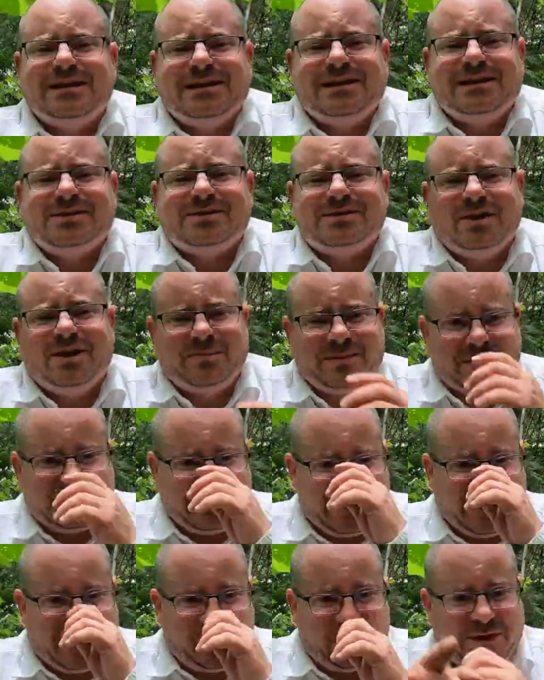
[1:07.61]
Here's hoping
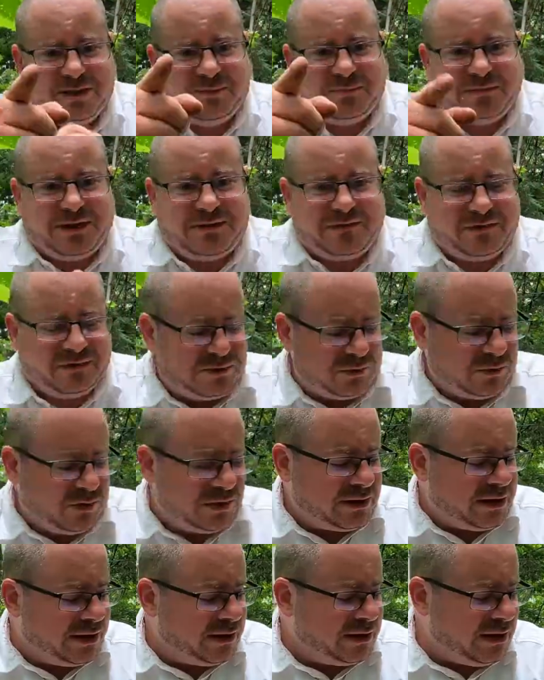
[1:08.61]
that that wind muff is
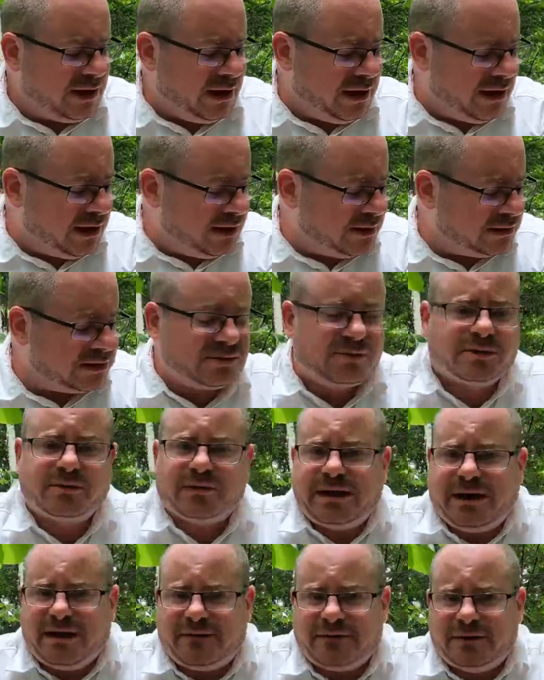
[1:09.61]
working. So what do
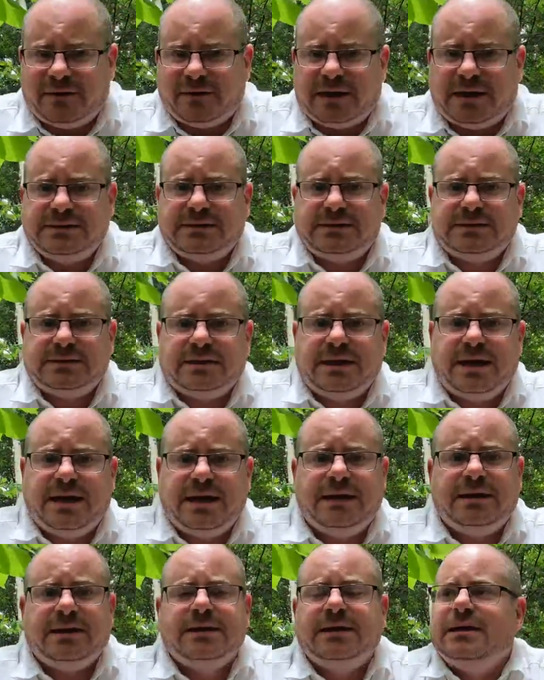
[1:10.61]
I have for you guys today?